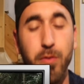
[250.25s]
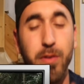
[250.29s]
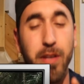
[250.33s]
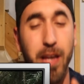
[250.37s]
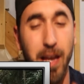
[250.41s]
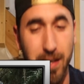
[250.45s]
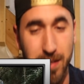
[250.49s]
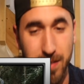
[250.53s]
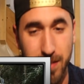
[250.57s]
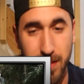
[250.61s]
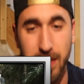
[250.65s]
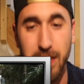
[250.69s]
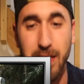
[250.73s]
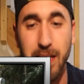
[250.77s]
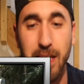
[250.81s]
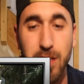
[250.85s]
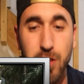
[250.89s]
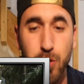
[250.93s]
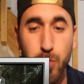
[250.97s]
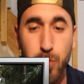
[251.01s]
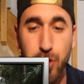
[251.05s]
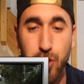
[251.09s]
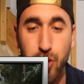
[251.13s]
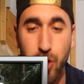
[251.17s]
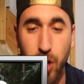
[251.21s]
Yeah, see, he gets
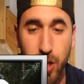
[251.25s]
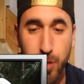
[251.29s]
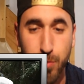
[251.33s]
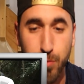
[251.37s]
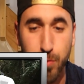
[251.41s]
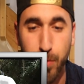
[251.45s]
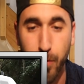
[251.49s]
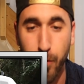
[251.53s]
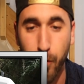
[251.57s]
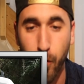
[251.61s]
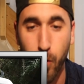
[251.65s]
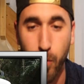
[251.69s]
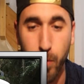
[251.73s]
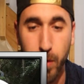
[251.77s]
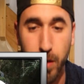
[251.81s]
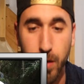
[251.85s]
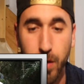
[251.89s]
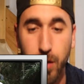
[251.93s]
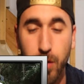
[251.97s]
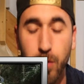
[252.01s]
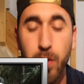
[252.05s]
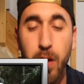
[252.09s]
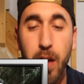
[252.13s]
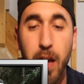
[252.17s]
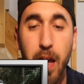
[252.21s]
to his charge move before we
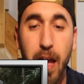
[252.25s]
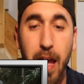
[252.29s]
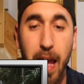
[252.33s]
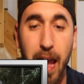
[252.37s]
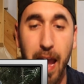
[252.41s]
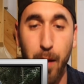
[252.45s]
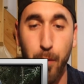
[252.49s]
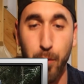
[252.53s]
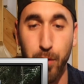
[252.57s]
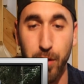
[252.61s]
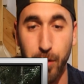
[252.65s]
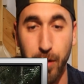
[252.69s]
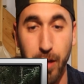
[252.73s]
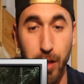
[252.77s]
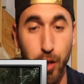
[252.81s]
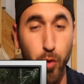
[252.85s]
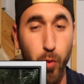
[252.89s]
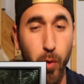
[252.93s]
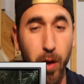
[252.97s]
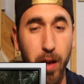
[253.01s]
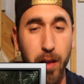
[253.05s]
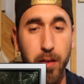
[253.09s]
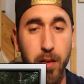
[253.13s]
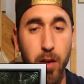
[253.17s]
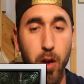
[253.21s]
do, and we're like, you know
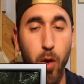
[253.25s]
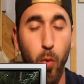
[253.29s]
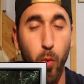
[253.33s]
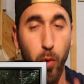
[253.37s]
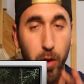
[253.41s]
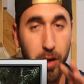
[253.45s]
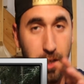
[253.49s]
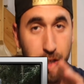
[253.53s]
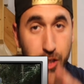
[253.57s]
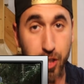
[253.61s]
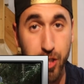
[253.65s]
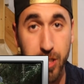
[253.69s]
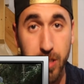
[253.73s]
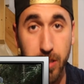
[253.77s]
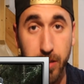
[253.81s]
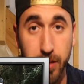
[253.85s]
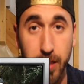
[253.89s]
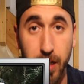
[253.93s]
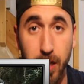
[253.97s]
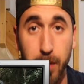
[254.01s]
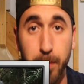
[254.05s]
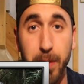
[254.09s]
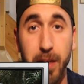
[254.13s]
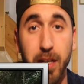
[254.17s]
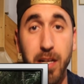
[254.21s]
what, we're going to shield
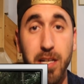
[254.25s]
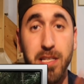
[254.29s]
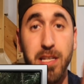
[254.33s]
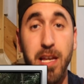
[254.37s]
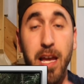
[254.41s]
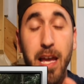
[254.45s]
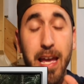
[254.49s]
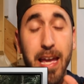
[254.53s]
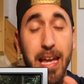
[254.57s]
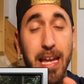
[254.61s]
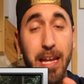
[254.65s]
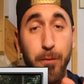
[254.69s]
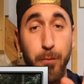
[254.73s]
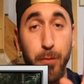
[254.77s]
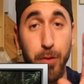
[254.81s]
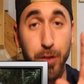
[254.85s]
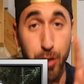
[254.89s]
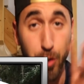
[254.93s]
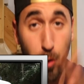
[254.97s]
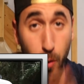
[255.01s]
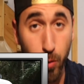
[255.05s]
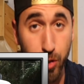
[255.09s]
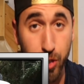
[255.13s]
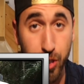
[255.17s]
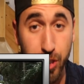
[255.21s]
here, because if we
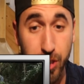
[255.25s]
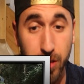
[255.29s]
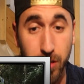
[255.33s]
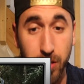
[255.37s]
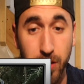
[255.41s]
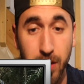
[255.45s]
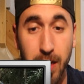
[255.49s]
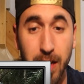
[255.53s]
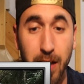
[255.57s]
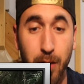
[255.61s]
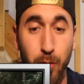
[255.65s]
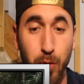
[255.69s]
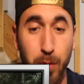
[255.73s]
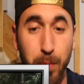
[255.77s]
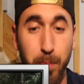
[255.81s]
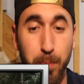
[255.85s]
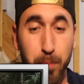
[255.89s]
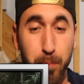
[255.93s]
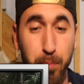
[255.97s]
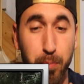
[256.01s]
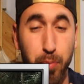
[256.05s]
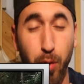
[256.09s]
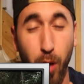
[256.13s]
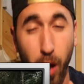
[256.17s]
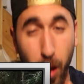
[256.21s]
don't shield, we're
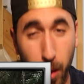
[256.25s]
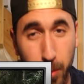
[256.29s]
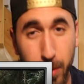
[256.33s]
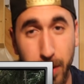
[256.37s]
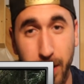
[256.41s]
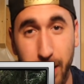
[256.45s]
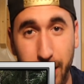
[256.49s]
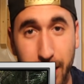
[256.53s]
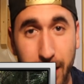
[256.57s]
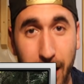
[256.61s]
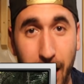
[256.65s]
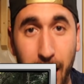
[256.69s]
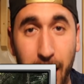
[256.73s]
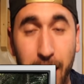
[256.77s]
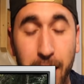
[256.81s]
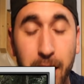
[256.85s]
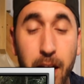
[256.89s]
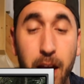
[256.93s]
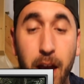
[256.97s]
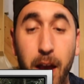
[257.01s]
probably going to die,